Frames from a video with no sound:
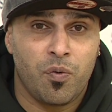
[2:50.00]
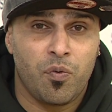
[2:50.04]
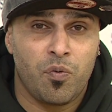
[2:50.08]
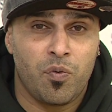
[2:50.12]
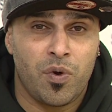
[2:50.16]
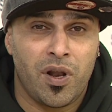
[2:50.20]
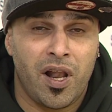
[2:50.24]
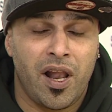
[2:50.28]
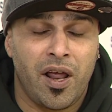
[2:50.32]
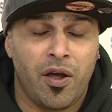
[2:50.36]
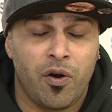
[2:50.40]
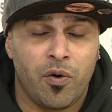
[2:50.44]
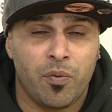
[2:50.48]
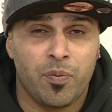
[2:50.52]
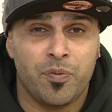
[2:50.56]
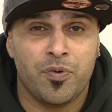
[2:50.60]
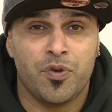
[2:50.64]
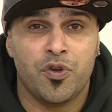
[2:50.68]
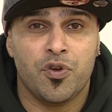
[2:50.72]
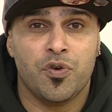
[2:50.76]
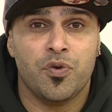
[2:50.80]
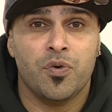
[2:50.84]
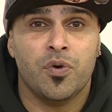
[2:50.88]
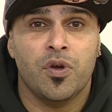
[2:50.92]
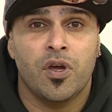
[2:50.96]
We'll help
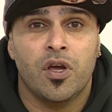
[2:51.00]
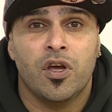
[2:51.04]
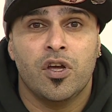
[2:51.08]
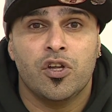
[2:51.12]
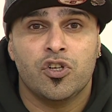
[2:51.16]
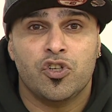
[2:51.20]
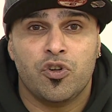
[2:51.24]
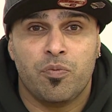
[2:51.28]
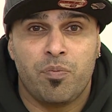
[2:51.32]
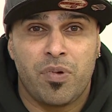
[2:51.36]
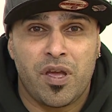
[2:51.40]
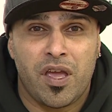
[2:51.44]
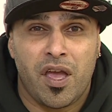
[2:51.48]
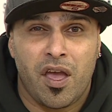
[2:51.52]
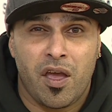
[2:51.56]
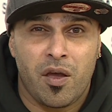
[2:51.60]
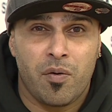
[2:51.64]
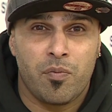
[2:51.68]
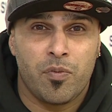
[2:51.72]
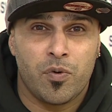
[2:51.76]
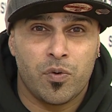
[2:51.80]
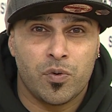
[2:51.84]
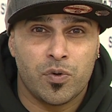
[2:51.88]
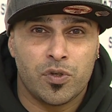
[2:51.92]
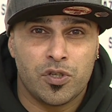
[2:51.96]
you to be
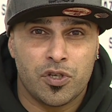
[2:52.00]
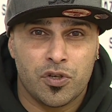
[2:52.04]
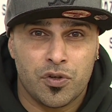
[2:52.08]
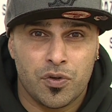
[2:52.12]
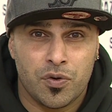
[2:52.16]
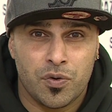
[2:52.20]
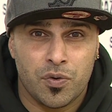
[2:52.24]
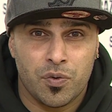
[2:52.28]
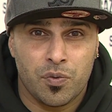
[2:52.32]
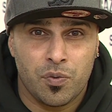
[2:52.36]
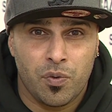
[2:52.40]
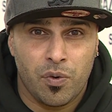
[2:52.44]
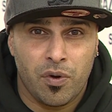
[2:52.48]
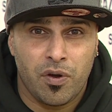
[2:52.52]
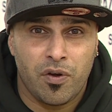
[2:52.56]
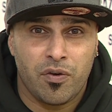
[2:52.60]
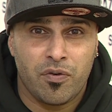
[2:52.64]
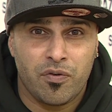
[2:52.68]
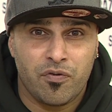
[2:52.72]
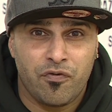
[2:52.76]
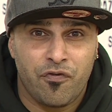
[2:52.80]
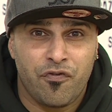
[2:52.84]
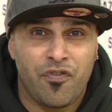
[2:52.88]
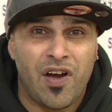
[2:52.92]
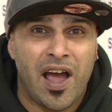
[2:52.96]
able to
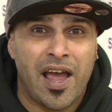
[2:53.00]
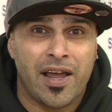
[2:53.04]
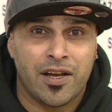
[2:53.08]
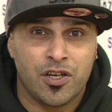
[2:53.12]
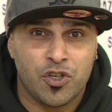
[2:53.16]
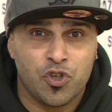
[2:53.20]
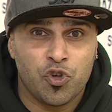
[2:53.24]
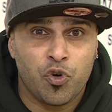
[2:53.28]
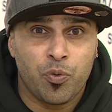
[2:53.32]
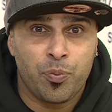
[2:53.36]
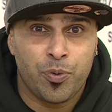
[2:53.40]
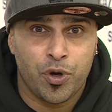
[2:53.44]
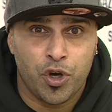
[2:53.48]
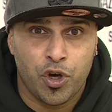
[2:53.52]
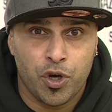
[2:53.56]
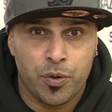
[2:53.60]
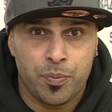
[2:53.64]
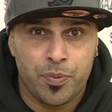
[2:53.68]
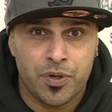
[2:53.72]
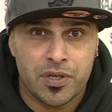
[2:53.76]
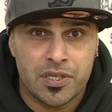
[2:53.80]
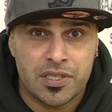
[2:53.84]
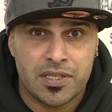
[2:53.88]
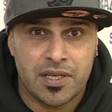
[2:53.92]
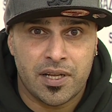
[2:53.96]
find your
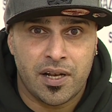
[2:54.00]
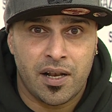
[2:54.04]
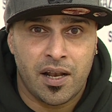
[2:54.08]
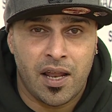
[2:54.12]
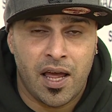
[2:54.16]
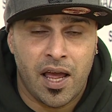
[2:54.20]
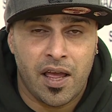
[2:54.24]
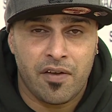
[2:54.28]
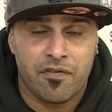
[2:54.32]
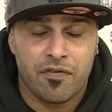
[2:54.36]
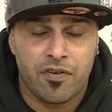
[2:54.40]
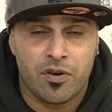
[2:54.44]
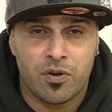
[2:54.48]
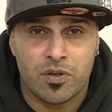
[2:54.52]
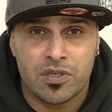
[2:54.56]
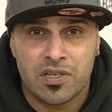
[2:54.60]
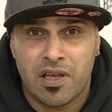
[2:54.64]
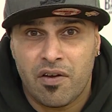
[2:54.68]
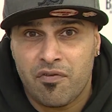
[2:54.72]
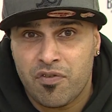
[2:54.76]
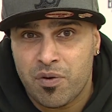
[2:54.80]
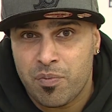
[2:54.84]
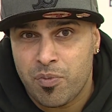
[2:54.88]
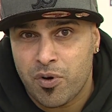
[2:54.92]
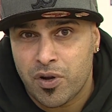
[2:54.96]
purpose in life, because
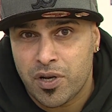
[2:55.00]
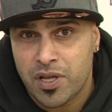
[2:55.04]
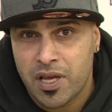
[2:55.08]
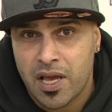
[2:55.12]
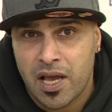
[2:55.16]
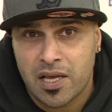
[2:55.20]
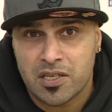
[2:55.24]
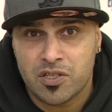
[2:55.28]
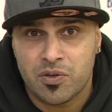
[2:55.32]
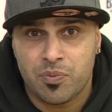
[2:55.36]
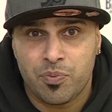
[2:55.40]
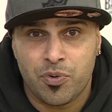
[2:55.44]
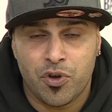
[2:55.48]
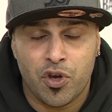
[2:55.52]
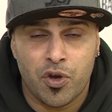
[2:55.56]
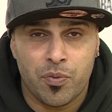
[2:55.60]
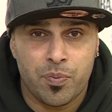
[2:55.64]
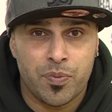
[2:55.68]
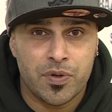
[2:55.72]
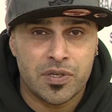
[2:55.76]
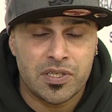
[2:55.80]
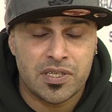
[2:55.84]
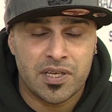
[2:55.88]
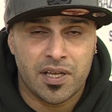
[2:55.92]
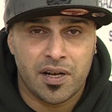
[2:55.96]
everybody has a
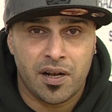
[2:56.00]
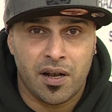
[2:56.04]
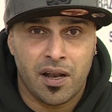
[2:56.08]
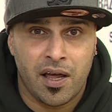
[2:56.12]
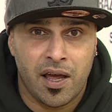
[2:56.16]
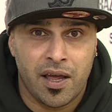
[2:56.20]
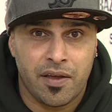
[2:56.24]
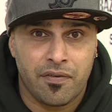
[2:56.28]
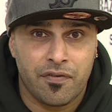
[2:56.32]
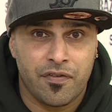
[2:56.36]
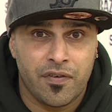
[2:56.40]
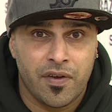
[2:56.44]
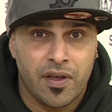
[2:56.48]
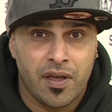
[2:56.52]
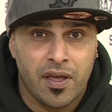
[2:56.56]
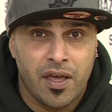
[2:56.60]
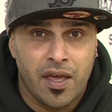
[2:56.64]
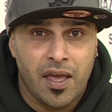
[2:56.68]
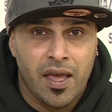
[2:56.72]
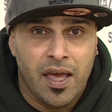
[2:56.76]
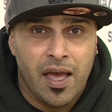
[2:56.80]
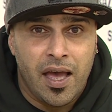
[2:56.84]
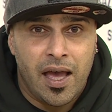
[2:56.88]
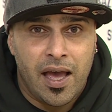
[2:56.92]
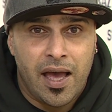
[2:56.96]
purpose in life.
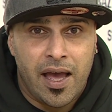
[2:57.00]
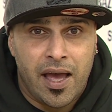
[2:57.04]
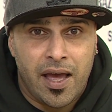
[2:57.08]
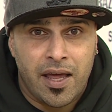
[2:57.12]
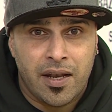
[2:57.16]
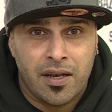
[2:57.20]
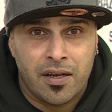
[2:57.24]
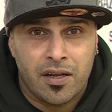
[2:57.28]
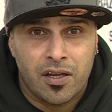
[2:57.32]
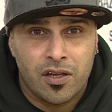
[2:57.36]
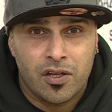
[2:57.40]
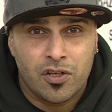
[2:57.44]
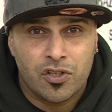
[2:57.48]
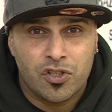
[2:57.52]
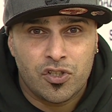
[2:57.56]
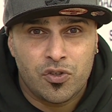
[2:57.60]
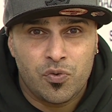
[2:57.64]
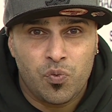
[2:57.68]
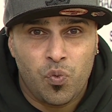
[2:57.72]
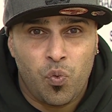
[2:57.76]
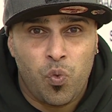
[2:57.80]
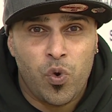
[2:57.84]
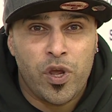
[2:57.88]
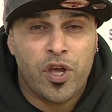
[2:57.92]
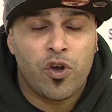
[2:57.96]
And
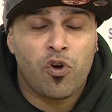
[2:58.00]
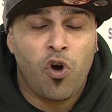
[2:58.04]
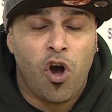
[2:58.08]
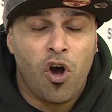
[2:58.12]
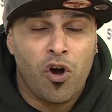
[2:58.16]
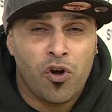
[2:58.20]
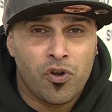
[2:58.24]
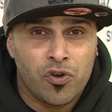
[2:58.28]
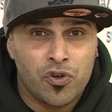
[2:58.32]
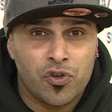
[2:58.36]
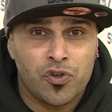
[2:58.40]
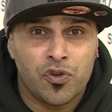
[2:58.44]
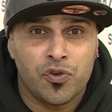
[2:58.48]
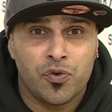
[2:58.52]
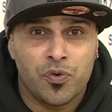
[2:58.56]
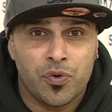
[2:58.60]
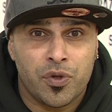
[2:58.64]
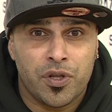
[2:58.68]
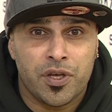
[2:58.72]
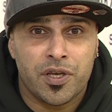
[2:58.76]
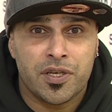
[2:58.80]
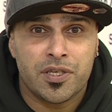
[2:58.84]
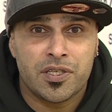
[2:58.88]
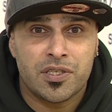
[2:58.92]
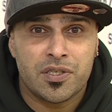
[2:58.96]
we can't do
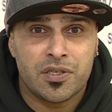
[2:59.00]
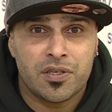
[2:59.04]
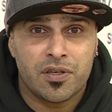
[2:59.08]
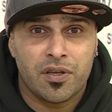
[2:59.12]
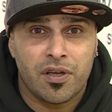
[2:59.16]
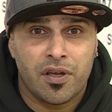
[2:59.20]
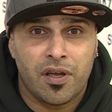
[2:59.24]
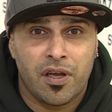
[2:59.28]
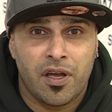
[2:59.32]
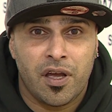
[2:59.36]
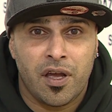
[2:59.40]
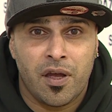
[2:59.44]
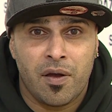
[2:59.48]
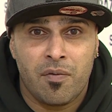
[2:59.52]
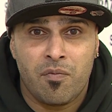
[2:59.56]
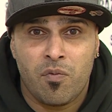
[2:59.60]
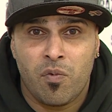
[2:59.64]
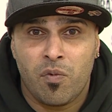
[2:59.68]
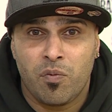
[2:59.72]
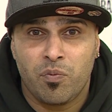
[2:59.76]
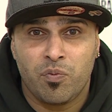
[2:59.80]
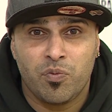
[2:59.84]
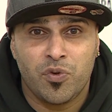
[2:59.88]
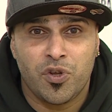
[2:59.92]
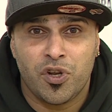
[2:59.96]
this, you
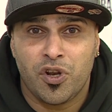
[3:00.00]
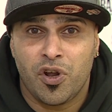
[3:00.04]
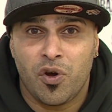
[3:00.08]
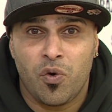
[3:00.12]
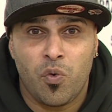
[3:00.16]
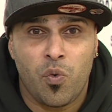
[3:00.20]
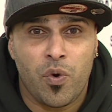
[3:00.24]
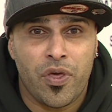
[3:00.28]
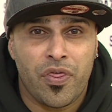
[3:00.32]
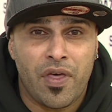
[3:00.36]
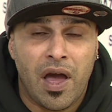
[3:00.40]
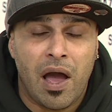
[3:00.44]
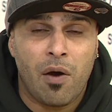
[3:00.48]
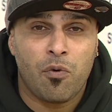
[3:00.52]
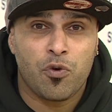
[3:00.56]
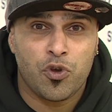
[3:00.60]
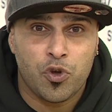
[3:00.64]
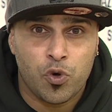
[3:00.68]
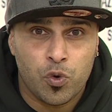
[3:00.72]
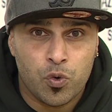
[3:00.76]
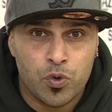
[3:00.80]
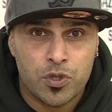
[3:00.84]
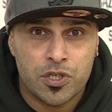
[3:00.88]
know, without your